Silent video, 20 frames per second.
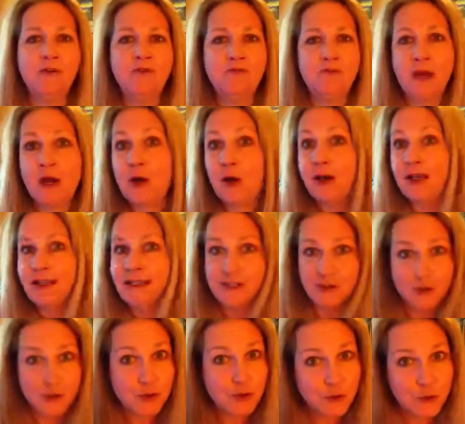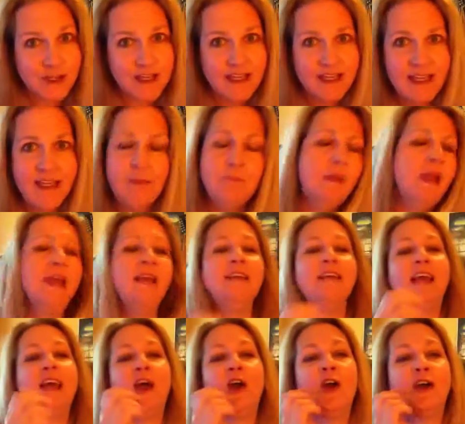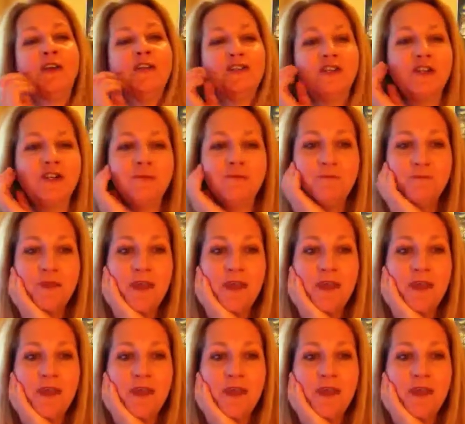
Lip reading: a very intriguing main character.